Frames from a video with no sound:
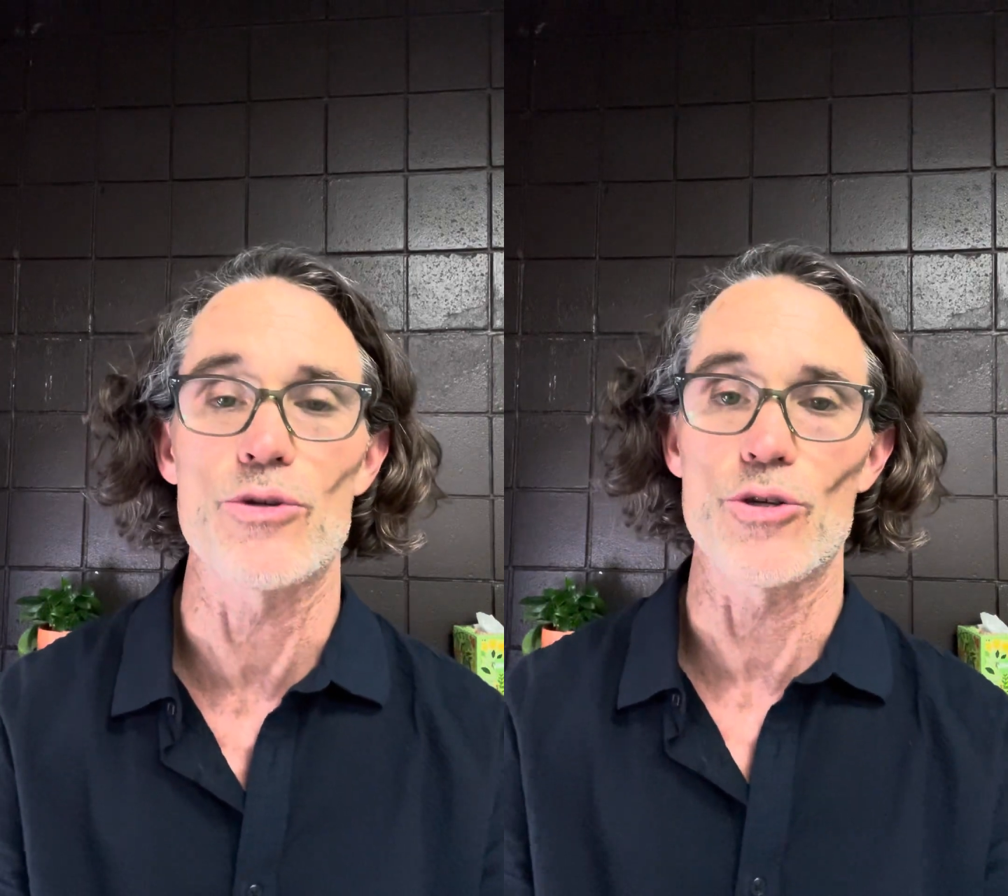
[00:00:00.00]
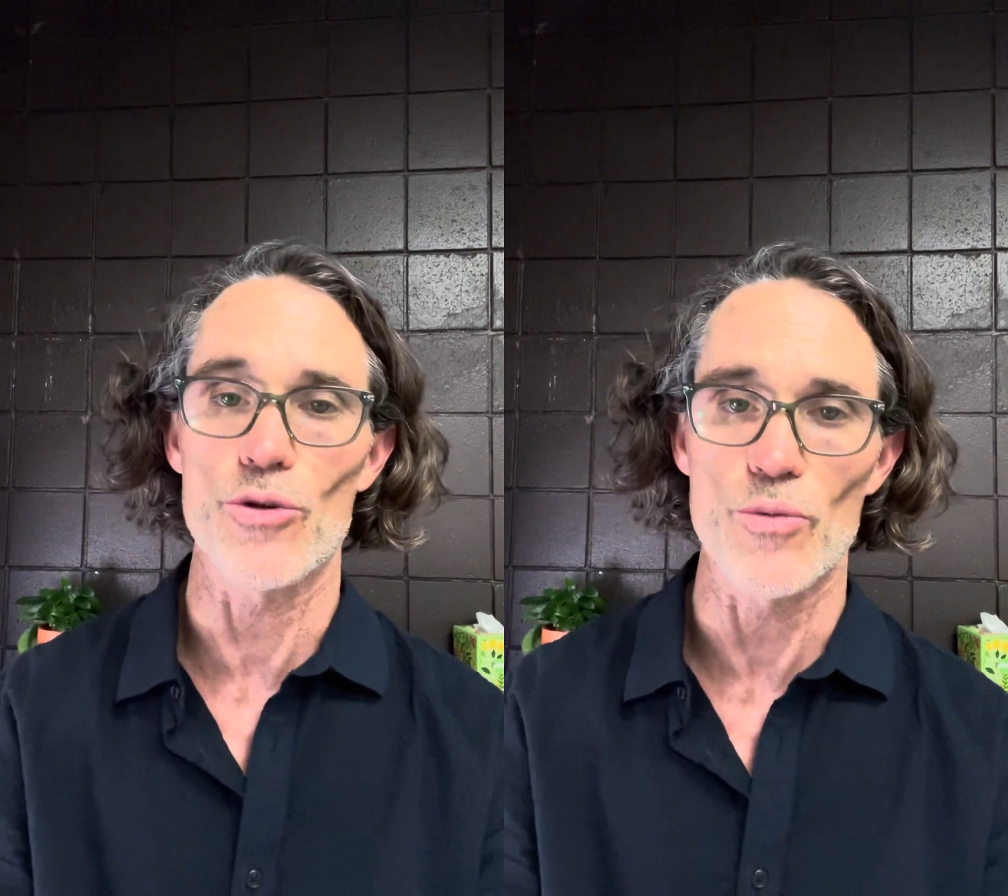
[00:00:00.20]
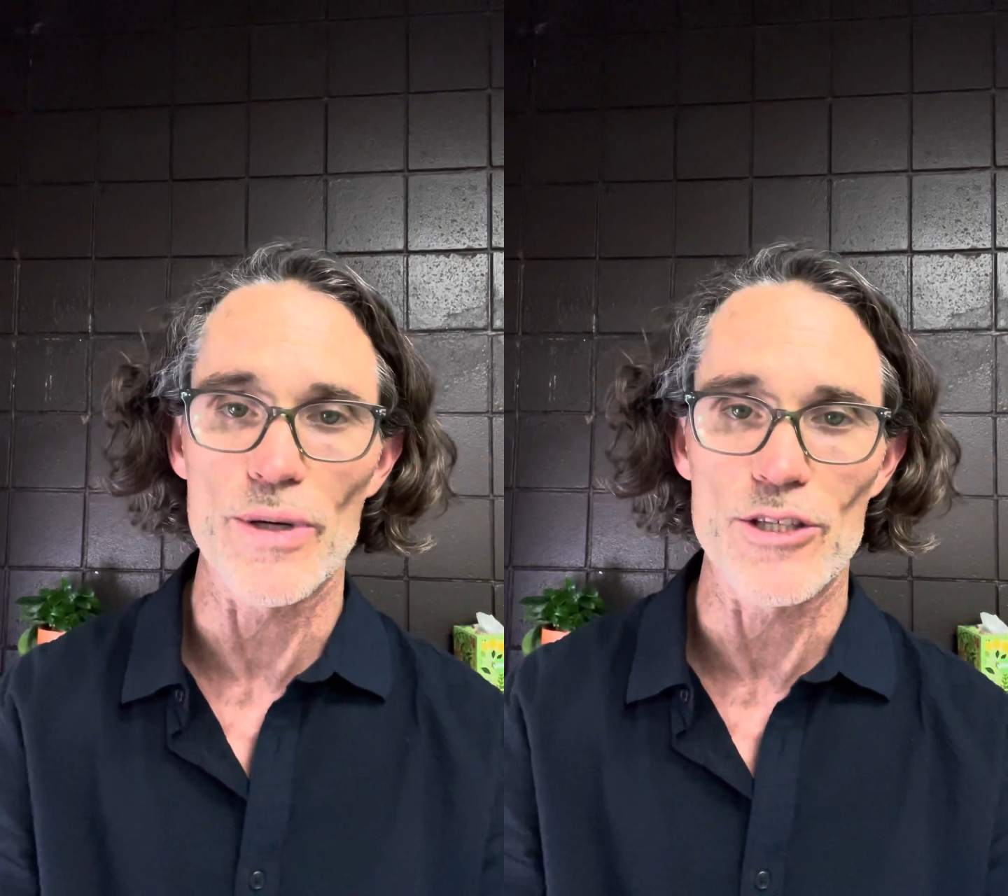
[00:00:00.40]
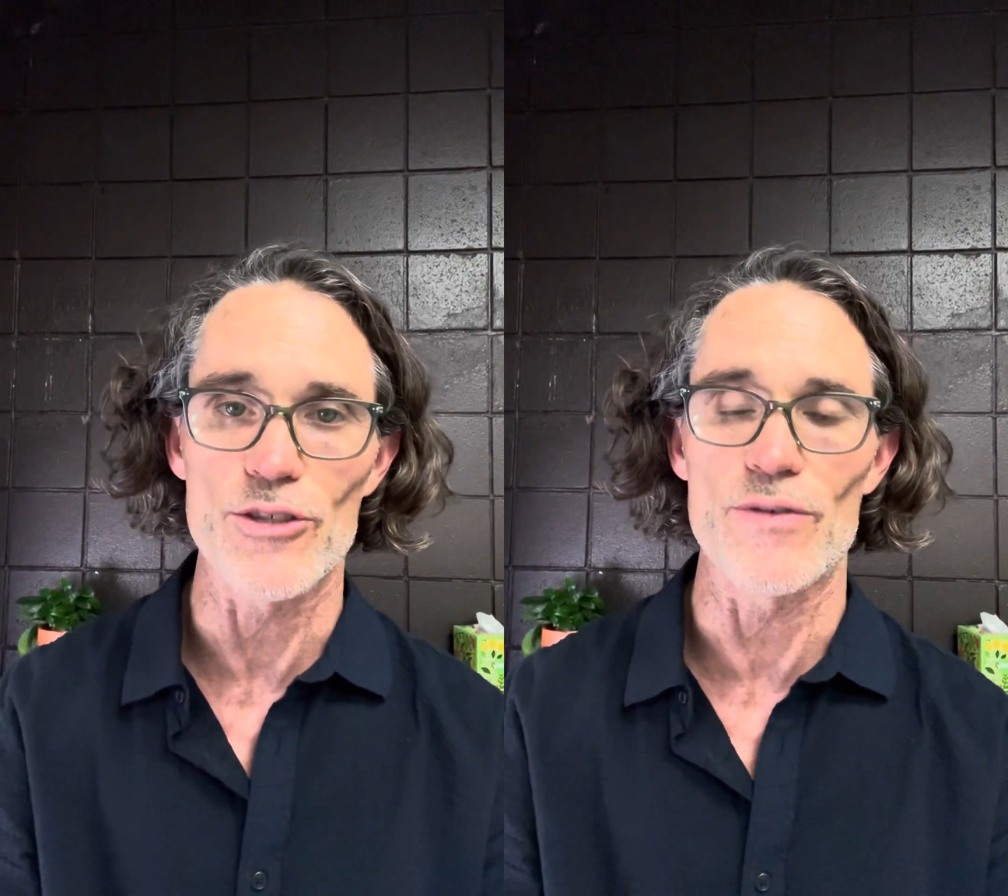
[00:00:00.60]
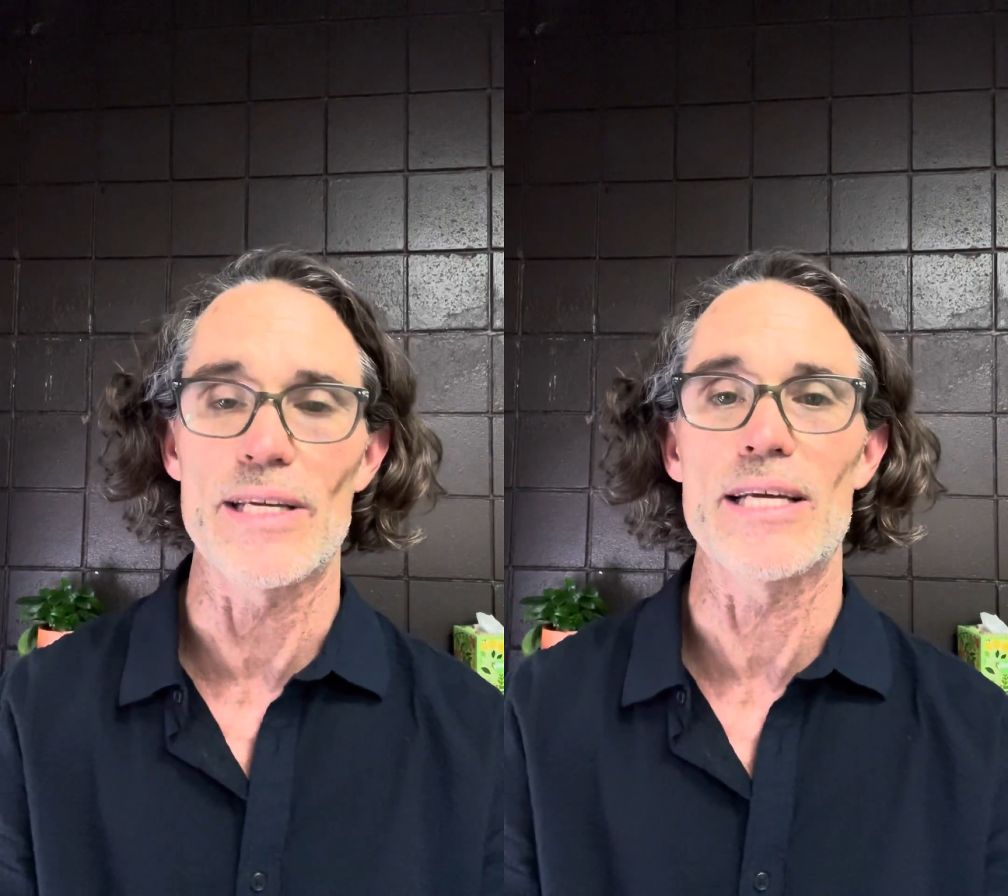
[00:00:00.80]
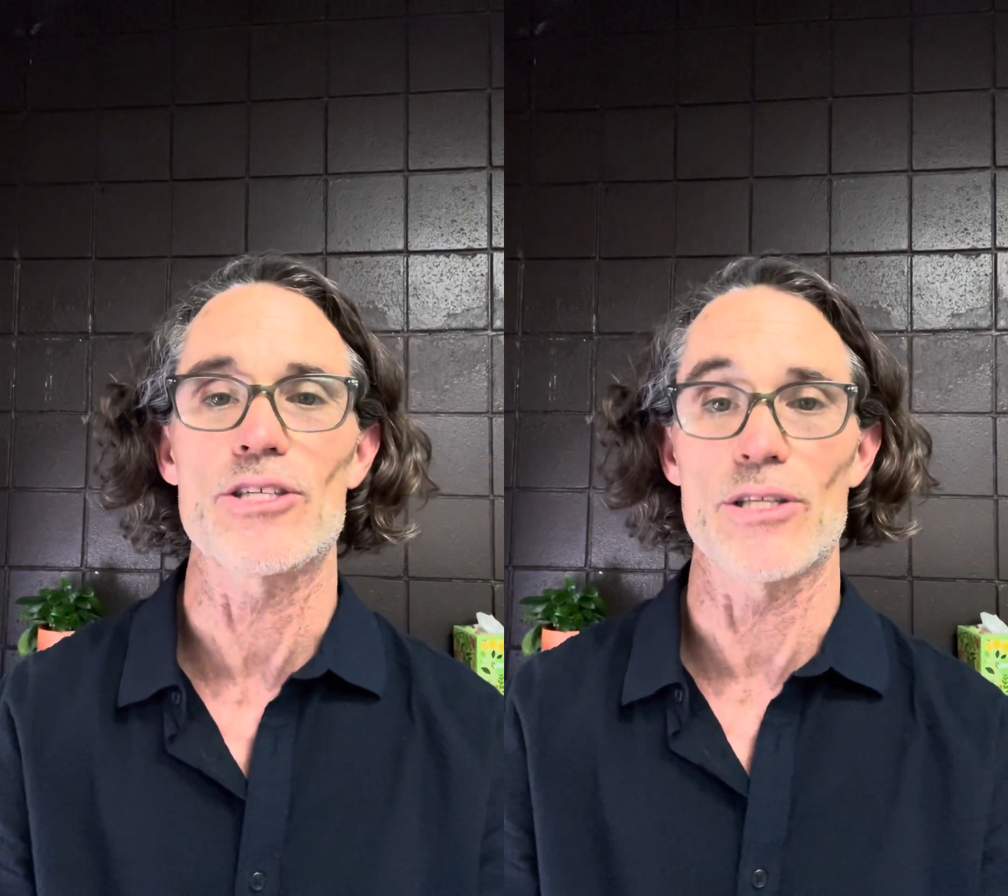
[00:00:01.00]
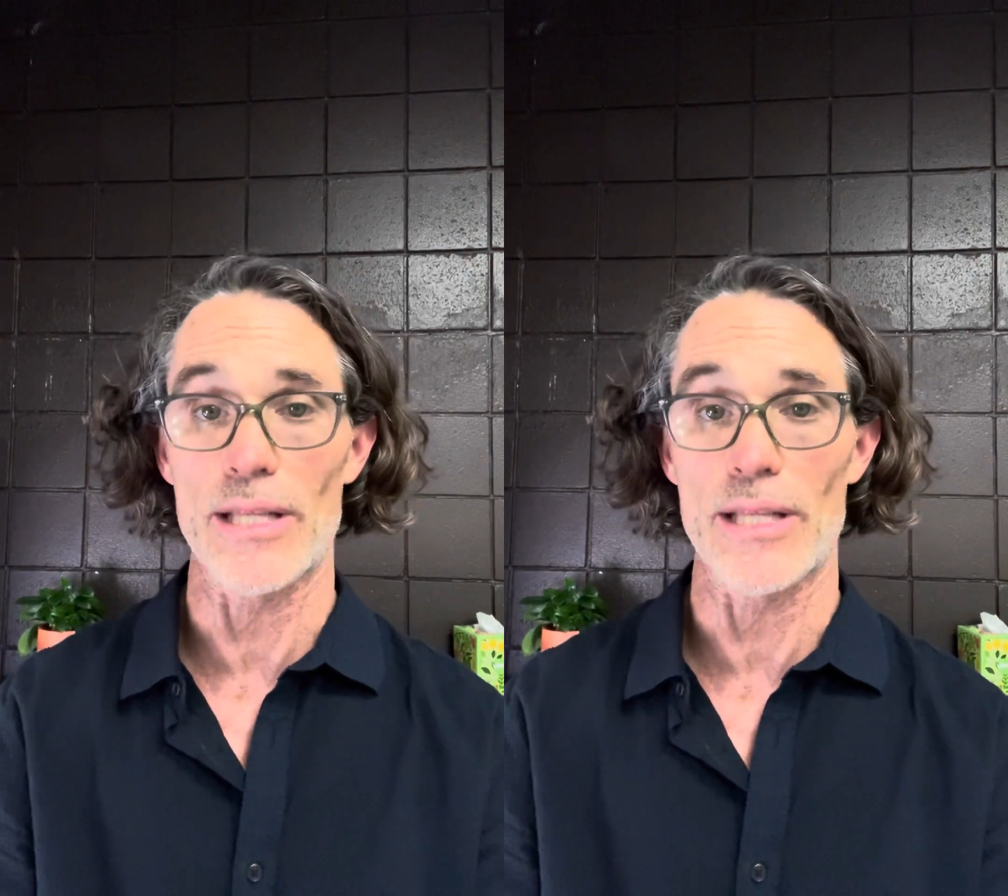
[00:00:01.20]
do the rejuvenation